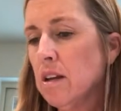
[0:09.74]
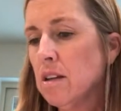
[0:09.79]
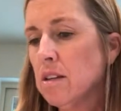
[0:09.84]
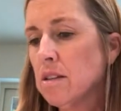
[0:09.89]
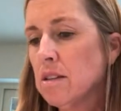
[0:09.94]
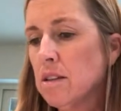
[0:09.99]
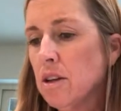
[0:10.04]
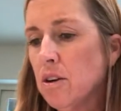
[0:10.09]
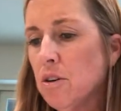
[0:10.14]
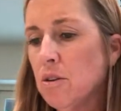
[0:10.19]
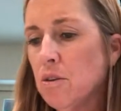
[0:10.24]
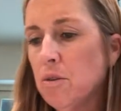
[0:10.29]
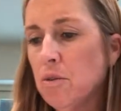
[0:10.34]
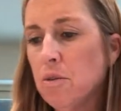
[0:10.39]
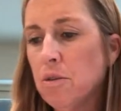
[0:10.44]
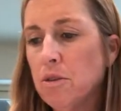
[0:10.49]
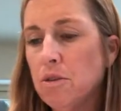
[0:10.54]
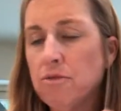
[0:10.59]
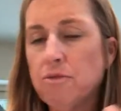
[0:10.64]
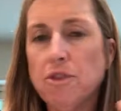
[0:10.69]

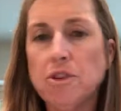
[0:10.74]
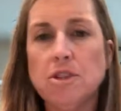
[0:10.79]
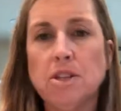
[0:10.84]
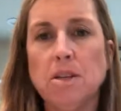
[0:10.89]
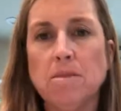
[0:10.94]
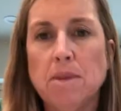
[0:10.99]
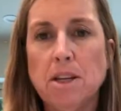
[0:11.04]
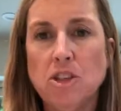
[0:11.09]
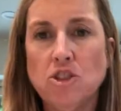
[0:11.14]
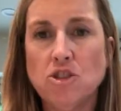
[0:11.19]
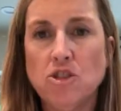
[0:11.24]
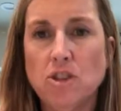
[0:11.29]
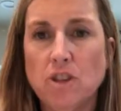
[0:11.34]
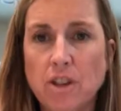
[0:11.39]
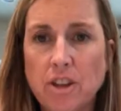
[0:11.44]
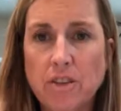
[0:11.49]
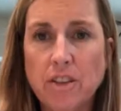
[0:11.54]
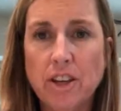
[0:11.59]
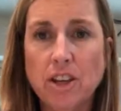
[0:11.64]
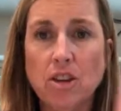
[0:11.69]
So first I'd make
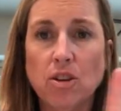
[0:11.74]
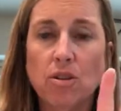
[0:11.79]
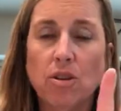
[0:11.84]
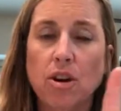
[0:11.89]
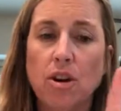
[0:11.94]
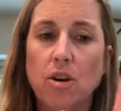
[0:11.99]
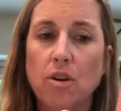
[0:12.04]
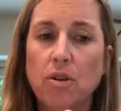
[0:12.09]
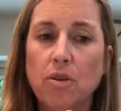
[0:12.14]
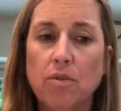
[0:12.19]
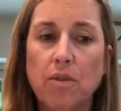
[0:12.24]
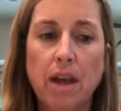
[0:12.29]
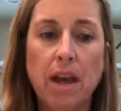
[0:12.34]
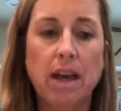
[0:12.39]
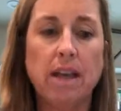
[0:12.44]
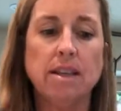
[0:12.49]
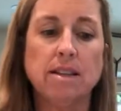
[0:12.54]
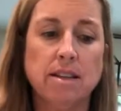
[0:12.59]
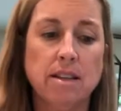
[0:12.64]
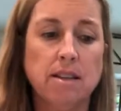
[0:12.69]
sure that you know
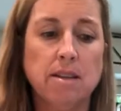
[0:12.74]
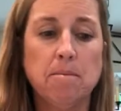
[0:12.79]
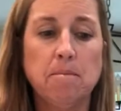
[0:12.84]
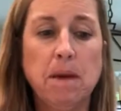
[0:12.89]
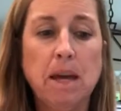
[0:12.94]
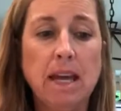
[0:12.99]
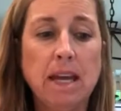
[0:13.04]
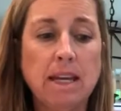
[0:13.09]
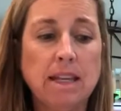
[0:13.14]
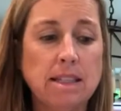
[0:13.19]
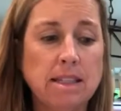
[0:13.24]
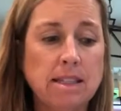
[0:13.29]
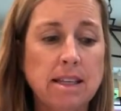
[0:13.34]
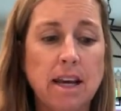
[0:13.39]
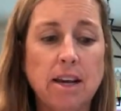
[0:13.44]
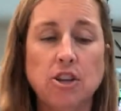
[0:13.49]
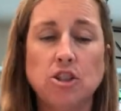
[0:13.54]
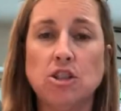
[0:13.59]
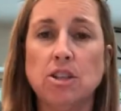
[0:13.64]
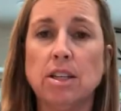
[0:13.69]
that the pens
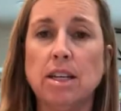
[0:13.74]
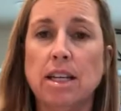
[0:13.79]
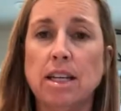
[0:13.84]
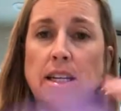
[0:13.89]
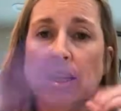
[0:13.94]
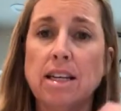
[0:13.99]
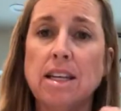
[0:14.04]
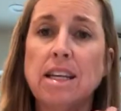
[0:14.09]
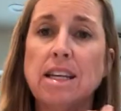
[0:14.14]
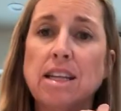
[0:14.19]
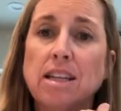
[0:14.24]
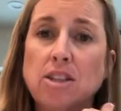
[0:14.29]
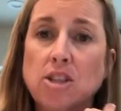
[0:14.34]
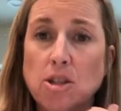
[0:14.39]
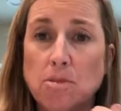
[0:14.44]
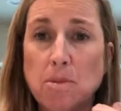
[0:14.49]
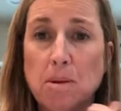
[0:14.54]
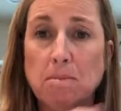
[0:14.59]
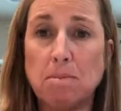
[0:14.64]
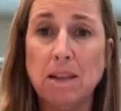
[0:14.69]
actually need
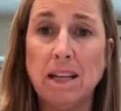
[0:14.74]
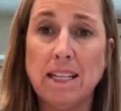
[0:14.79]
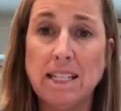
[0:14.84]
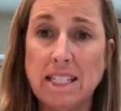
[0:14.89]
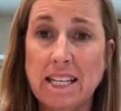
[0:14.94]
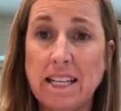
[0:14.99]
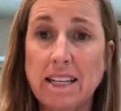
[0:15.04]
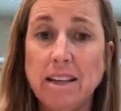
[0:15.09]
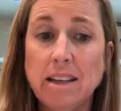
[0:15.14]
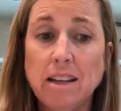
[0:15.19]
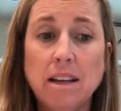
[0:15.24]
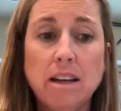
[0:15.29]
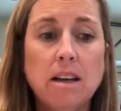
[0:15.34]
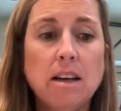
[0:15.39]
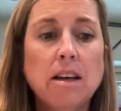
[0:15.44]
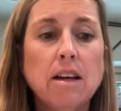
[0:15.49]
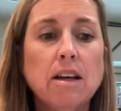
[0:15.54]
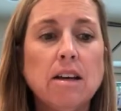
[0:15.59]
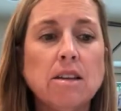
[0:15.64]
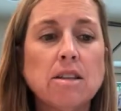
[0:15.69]
to be plugged in.
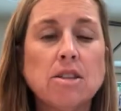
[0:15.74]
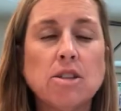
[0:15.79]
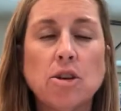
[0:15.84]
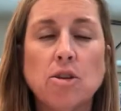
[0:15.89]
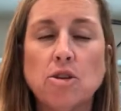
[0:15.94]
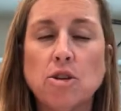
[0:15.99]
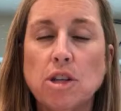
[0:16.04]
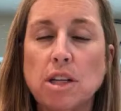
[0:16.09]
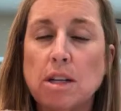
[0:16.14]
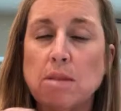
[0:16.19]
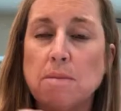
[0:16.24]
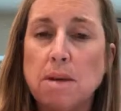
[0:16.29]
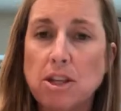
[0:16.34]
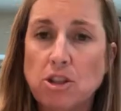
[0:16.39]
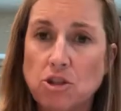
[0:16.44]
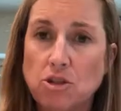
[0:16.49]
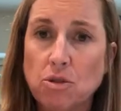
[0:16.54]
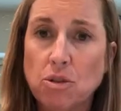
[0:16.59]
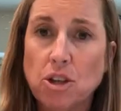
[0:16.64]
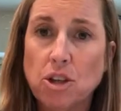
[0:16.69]
So you need to make
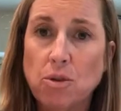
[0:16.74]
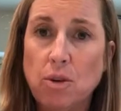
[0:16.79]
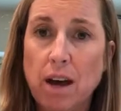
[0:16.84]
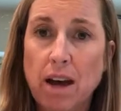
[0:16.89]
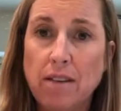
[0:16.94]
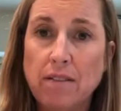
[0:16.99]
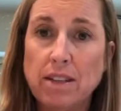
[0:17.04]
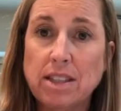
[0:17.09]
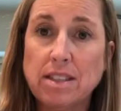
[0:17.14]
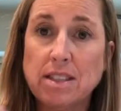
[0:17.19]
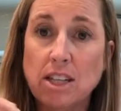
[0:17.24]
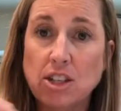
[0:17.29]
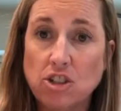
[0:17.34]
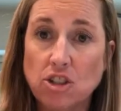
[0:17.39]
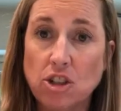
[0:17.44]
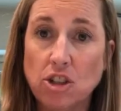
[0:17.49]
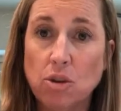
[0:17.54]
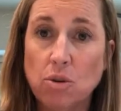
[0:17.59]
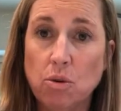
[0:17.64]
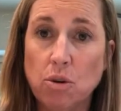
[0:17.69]
sure you have
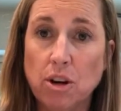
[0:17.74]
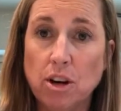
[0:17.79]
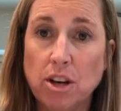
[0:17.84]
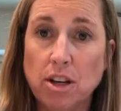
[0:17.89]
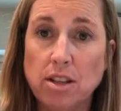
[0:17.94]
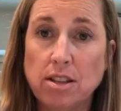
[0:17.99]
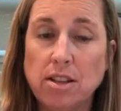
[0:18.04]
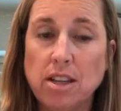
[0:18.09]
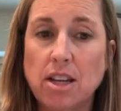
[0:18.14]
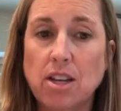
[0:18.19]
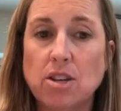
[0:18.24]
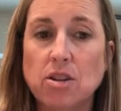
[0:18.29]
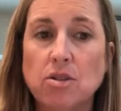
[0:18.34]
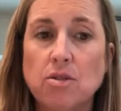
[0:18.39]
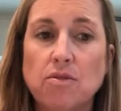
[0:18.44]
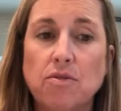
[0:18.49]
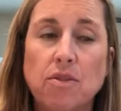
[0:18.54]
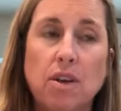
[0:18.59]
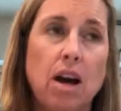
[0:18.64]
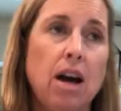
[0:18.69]
extension cords and
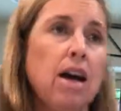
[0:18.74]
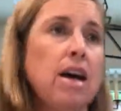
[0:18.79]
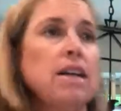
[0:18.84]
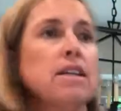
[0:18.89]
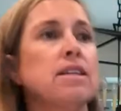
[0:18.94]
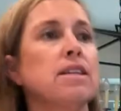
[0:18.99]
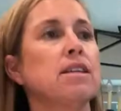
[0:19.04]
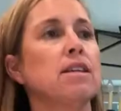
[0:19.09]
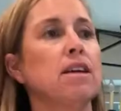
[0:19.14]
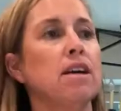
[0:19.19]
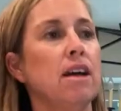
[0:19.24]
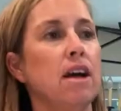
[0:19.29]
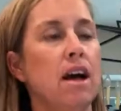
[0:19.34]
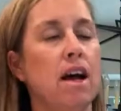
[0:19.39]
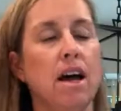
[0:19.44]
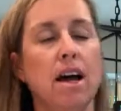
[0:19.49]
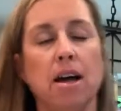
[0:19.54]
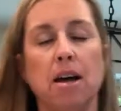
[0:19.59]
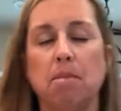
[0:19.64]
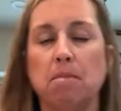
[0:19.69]
you've got
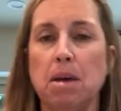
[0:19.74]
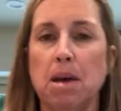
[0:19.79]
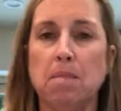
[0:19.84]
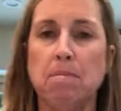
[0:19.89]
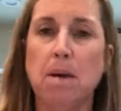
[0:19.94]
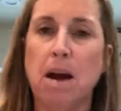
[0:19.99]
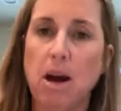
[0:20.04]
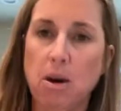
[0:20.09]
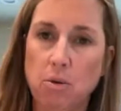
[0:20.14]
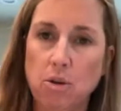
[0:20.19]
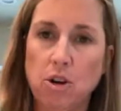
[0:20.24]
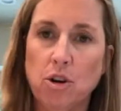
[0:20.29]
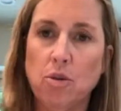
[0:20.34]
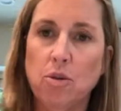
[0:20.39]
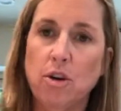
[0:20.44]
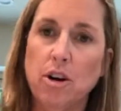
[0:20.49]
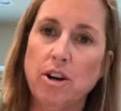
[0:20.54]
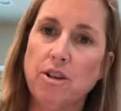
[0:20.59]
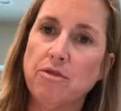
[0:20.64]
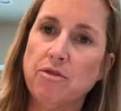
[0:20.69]
a power
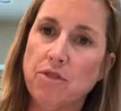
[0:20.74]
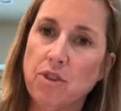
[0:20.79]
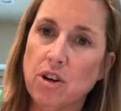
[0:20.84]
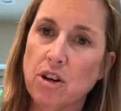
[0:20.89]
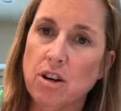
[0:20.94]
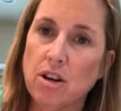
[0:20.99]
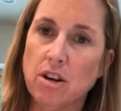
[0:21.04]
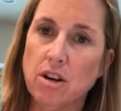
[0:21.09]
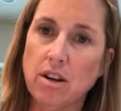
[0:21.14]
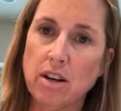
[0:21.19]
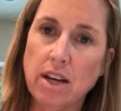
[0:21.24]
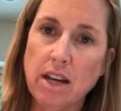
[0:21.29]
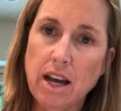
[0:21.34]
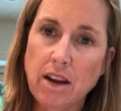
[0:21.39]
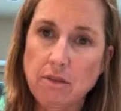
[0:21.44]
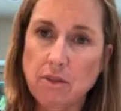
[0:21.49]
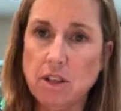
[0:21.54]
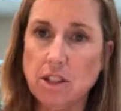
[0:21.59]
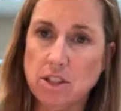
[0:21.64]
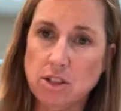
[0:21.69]
cord for
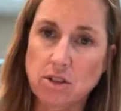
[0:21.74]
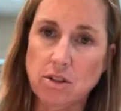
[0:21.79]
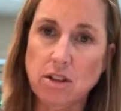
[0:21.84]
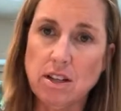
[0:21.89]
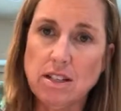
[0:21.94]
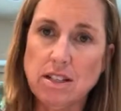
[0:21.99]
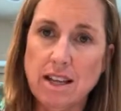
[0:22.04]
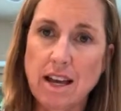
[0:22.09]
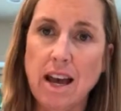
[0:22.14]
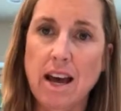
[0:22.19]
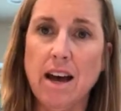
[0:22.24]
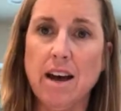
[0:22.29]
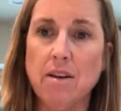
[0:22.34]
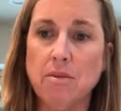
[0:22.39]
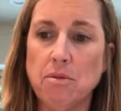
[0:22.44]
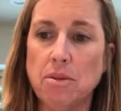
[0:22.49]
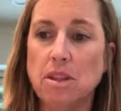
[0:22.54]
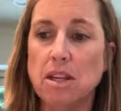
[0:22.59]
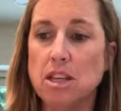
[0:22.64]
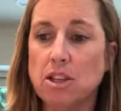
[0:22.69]
every student to
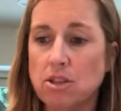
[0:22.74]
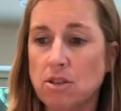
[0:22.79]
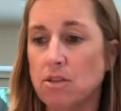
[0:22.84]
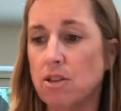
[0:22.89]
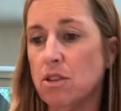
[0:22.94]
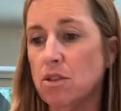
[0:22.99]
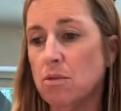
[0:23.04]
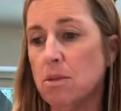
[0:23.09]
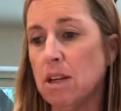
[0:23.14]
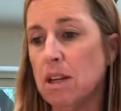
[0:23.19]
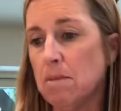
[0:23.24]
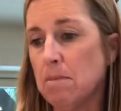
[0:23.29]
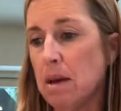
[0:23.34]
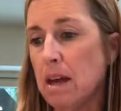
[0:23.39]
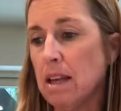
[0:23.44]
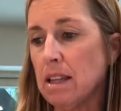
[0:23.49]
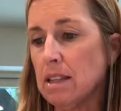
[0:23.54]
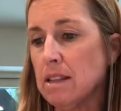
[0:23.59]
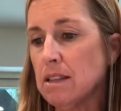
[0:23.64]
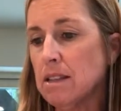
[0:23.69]
have with each of the 3D
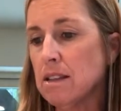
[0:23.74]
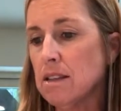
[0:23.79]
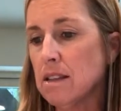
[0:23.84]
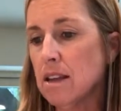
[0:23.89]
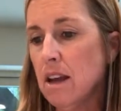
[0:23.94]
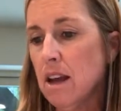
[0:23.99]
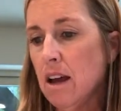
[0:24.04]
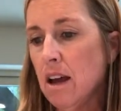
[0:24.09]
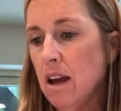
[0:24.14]
pens.